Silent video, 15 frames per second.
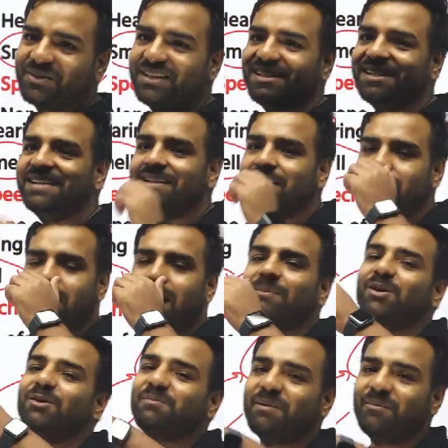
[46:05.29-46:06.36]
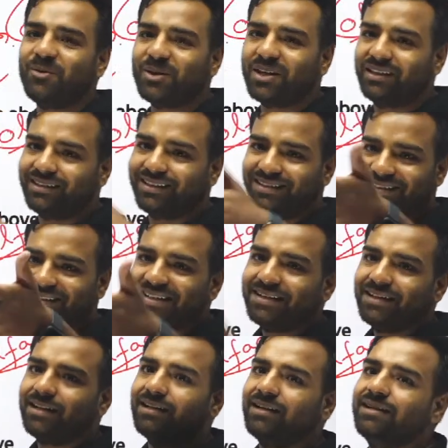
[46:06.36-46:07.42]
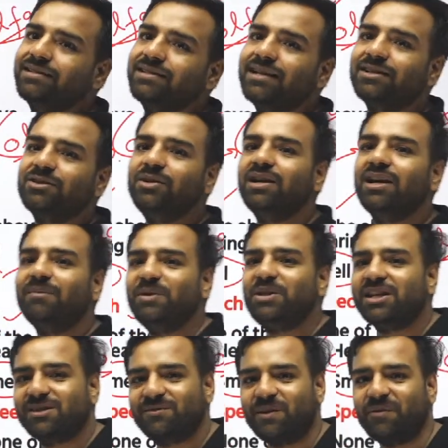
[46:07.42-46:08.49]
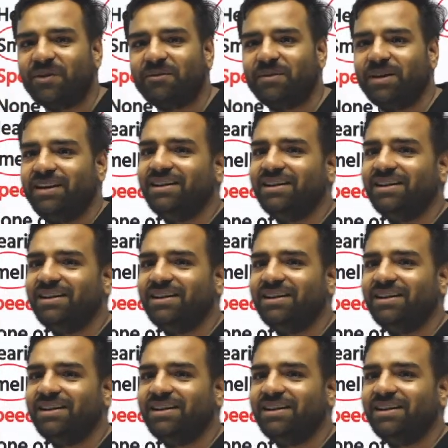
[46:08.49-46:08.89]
Huh? I'm not promoting that. It's actually Abhishek's favorite brand.